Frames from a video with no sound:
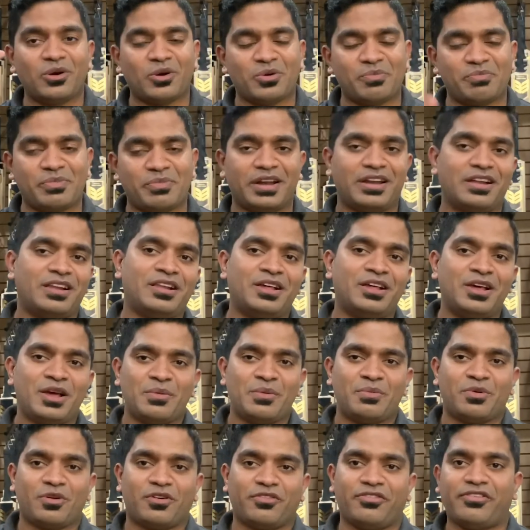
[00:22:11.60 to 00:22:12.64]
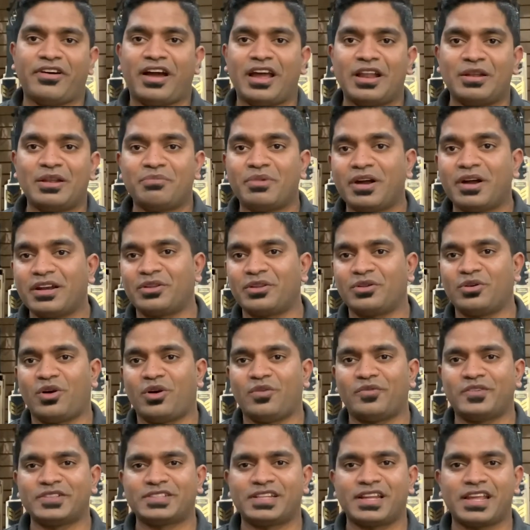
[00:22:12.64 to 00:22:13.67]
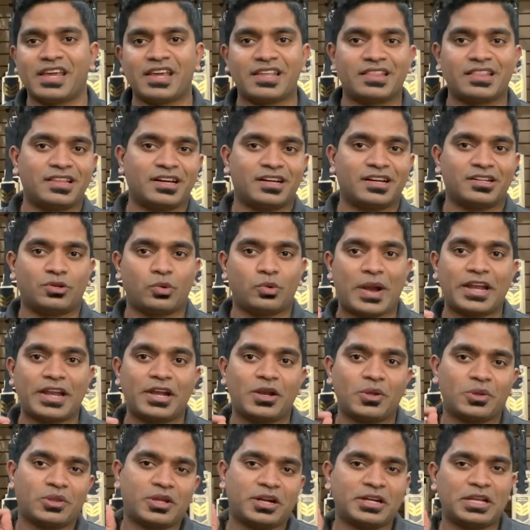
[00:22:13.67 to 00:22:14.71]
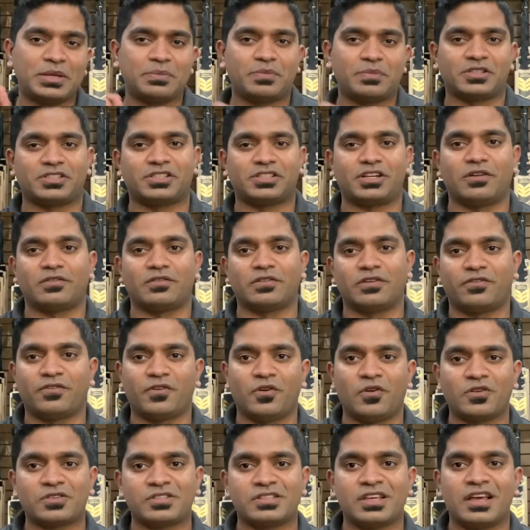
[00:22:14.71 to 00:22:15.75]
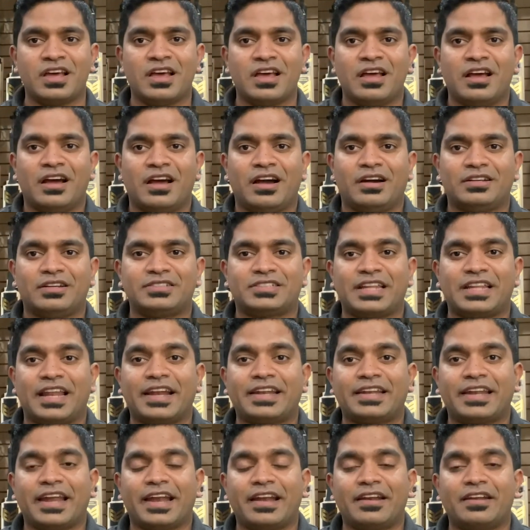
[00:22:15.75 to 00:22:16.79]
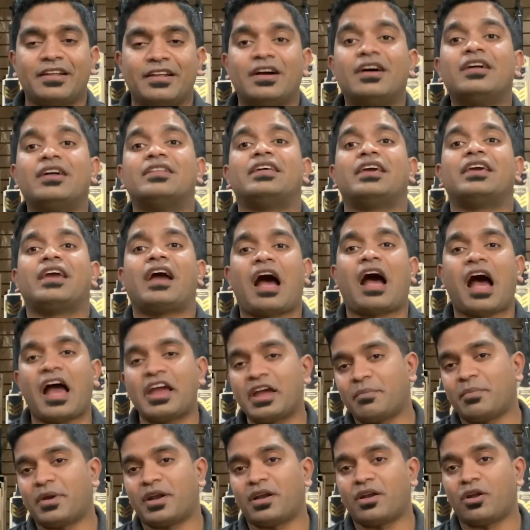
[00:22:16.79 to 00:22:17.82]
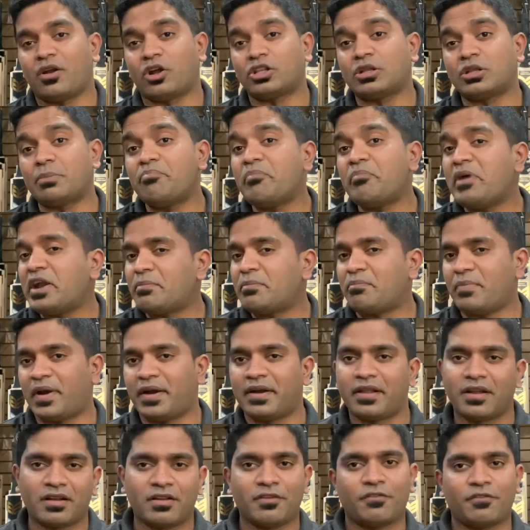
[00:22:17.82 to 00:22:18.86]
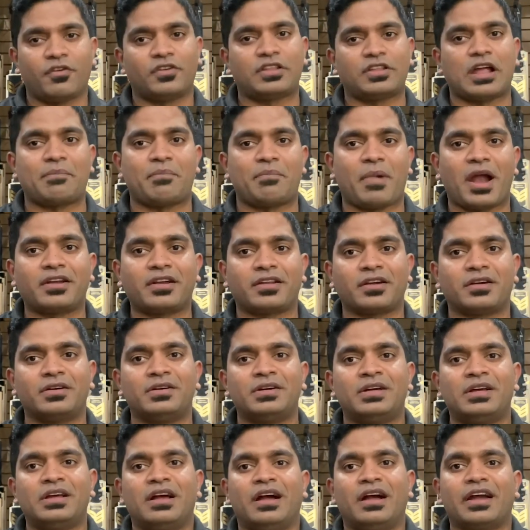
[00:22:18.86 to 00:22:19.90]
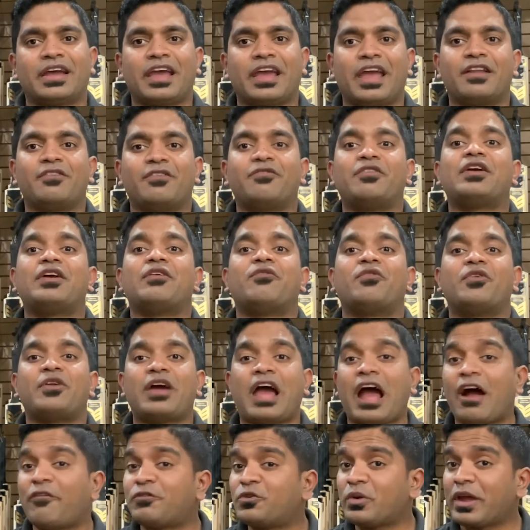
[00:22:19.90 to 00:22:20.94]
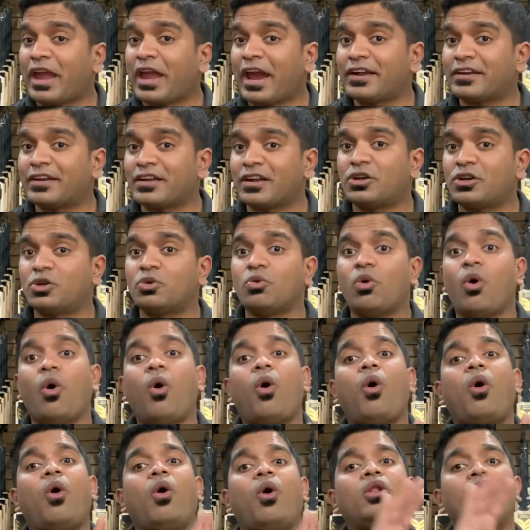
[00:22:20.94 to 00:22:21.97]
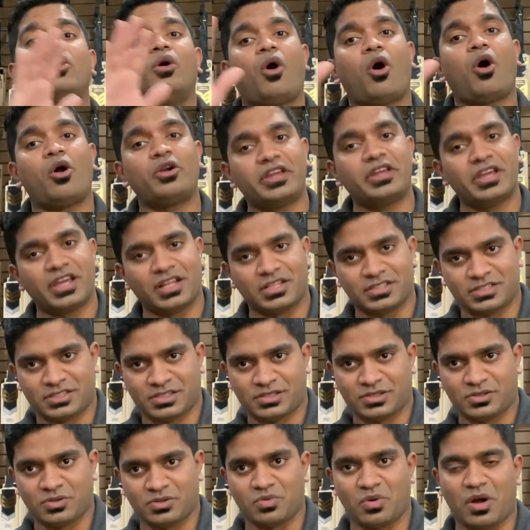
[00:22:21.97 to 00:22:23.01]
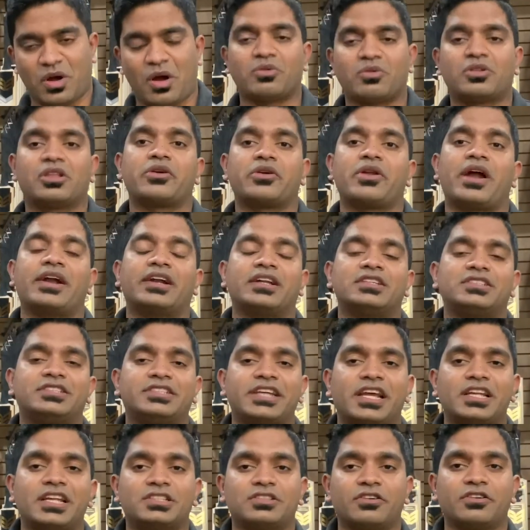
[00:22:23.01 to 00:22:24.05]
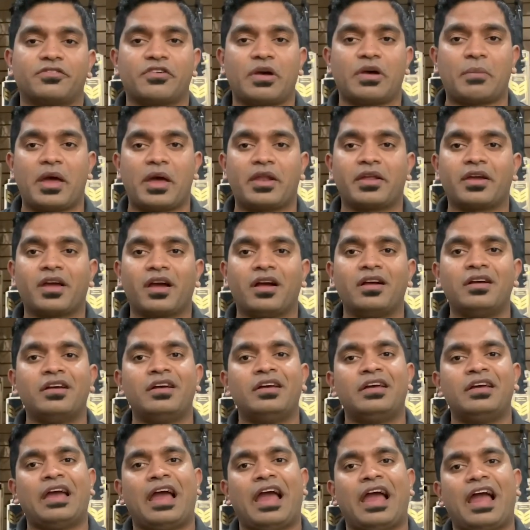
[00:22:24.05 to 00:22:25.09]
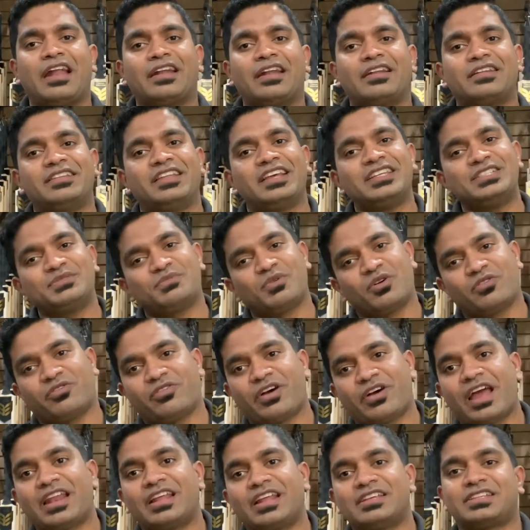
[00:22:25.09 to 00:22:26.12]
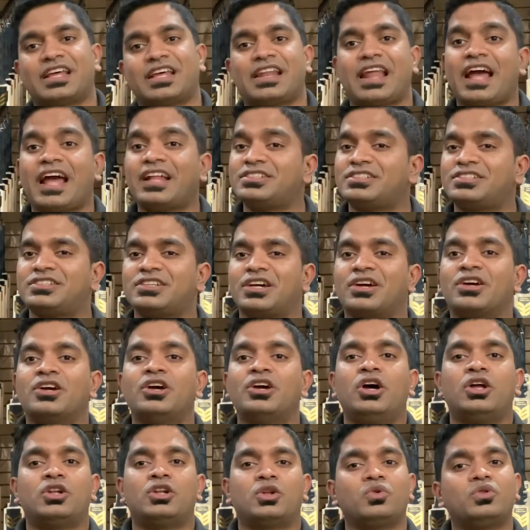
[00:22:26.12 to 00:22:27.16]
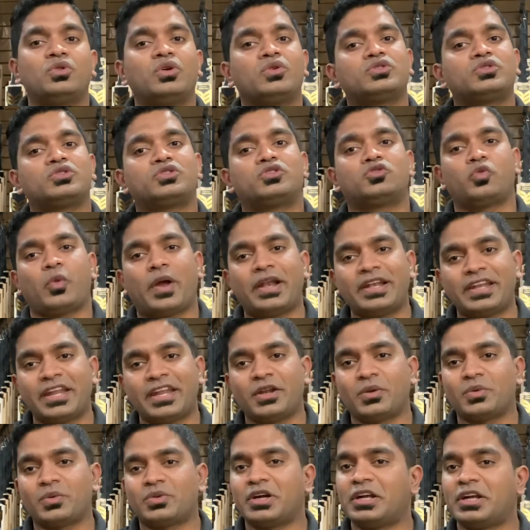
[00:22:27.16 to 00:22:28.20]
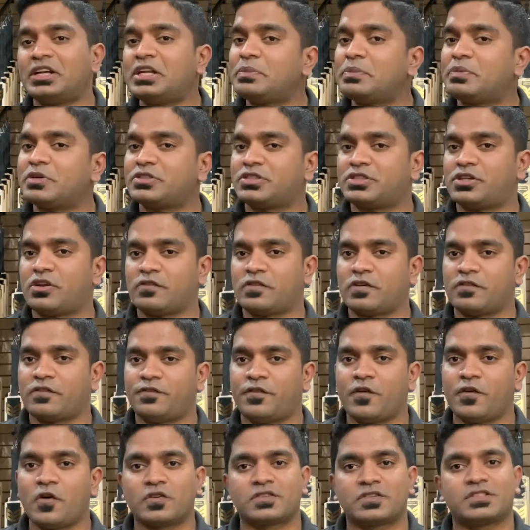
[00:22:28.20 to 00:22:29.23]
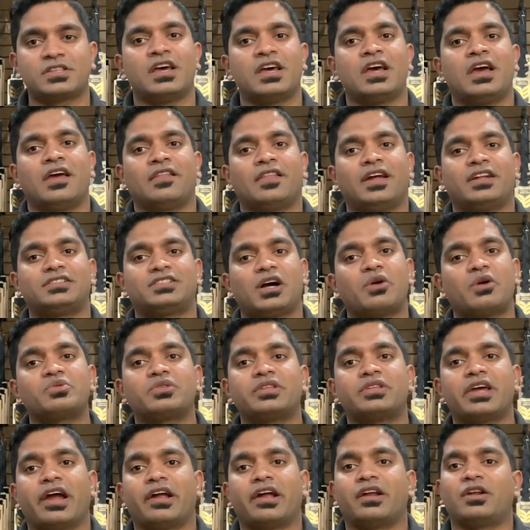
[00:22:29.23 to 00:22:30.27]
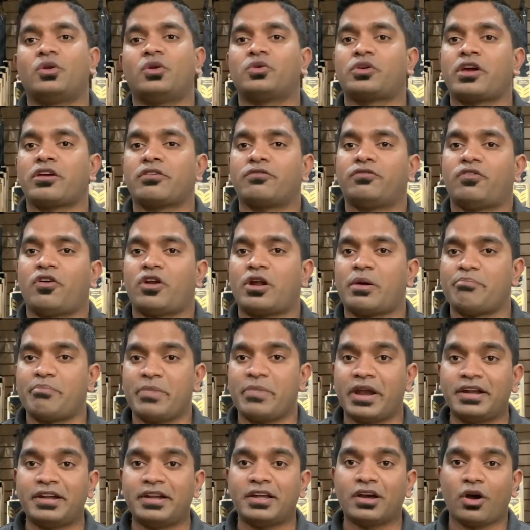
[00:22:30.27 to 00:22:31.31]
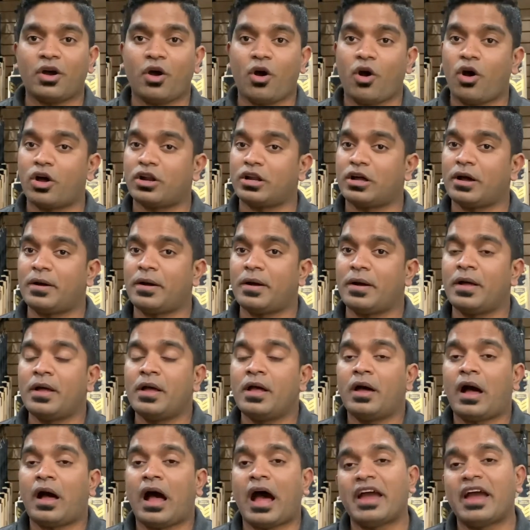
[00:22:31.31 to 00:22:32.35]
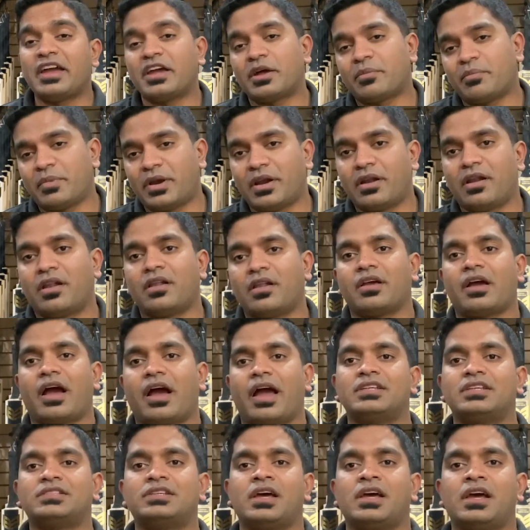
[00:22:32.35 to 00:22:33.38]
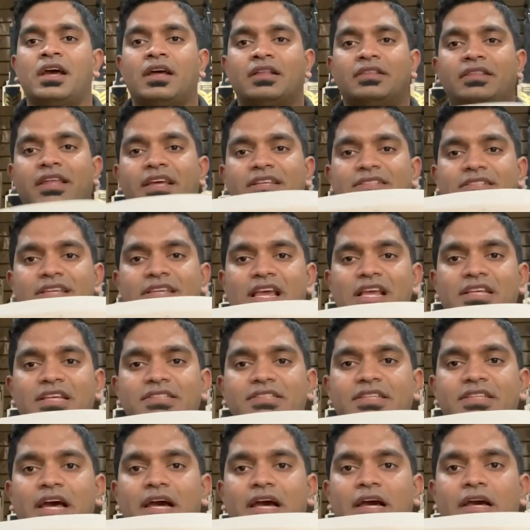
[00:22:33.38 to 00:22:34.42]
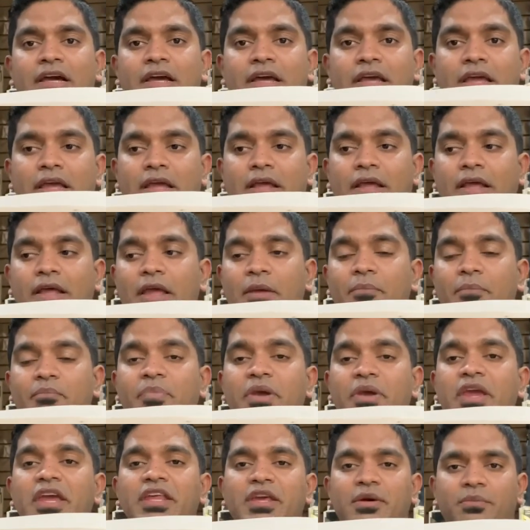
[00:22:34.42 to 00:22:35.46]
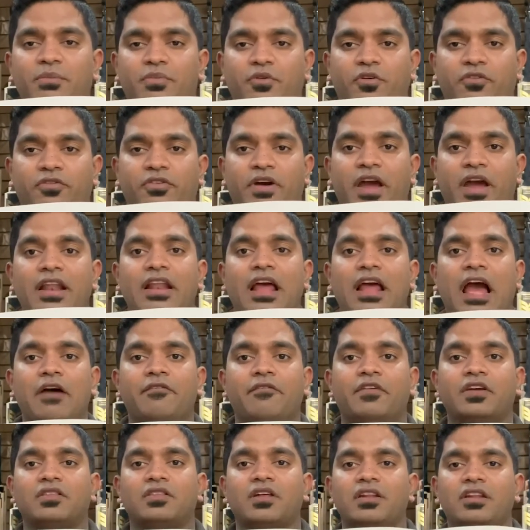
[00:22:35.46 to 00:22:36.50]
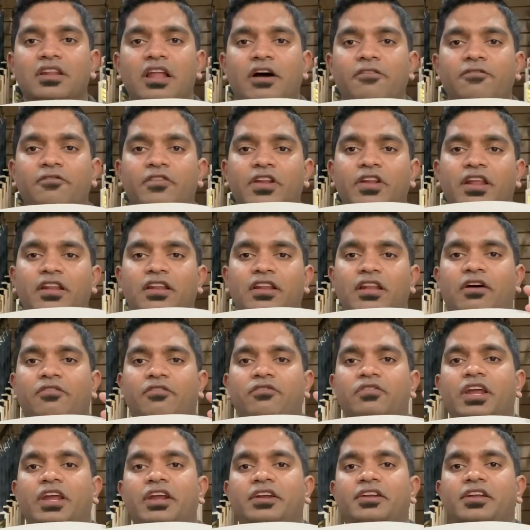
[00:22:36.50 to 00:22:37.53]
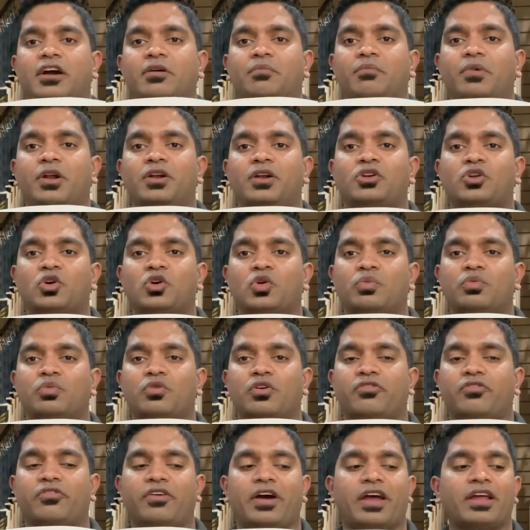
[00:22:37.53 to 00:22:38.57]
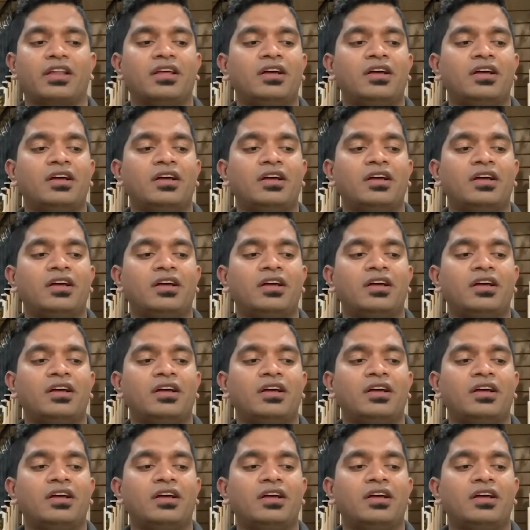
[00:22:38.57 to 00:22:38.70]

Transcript: middle profile, but obviously the 20 to 30% of the folks selected the higher middle or the mid-middle for that matter. Again, we would have to cater to all audience throughout the United States of America, and this profile is an answer to those 20 to 30% of the folks that's out there looking for a mid or a higher middle, guys. This is the Imperium Profile, having the lovely duck-bill toe profile